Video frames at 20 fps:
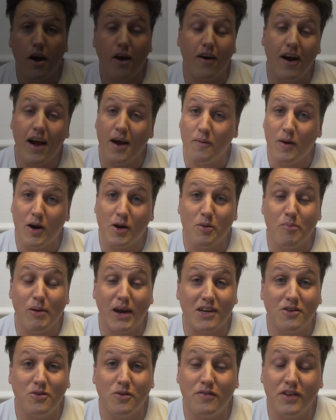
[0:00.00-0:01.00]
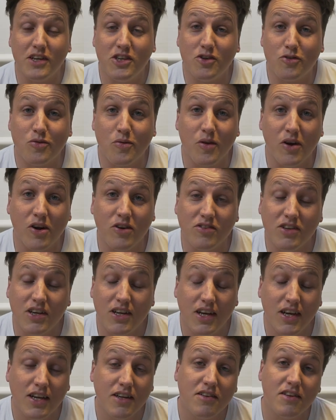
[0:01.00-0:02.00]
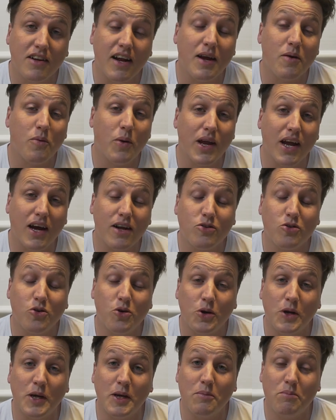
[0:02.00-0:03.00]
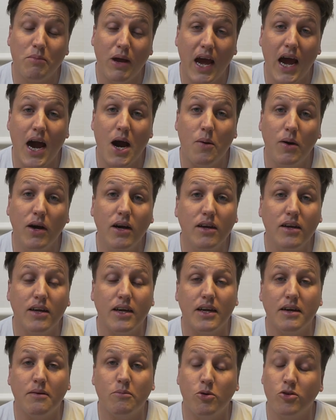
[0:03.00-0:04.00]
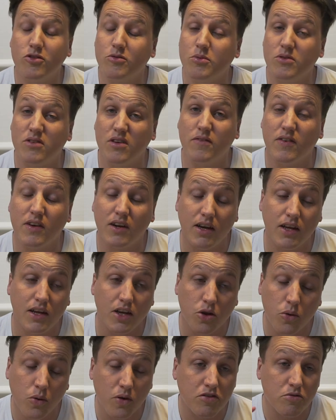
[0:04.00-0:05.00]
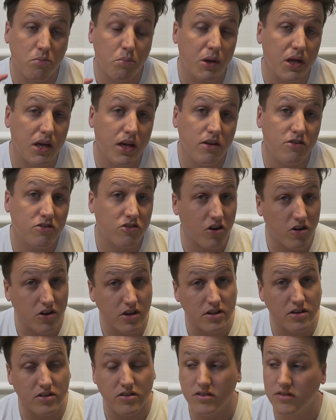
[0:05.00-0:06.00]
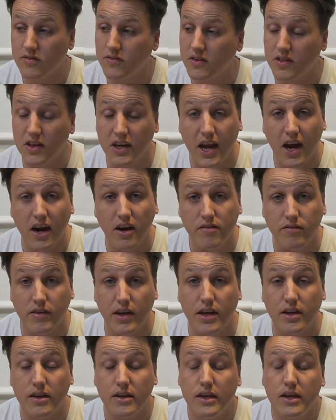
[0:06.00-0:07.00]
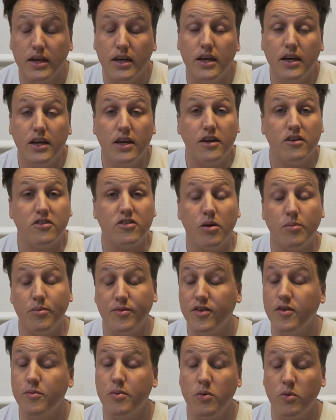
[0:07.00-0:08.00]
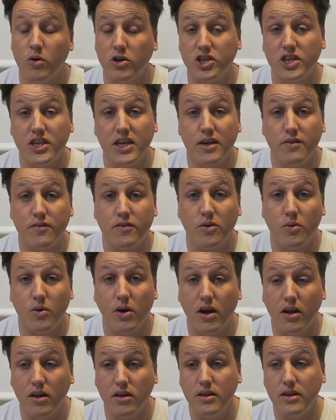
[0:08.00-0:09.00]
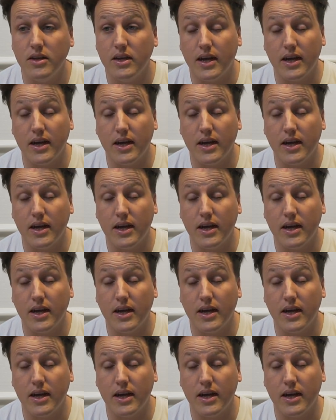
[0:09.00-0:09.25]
All right, welcome back to Adventures with Rosie. Today we are talking power, more specifically USB sockets for the caravan. So if you've been watching here for a while,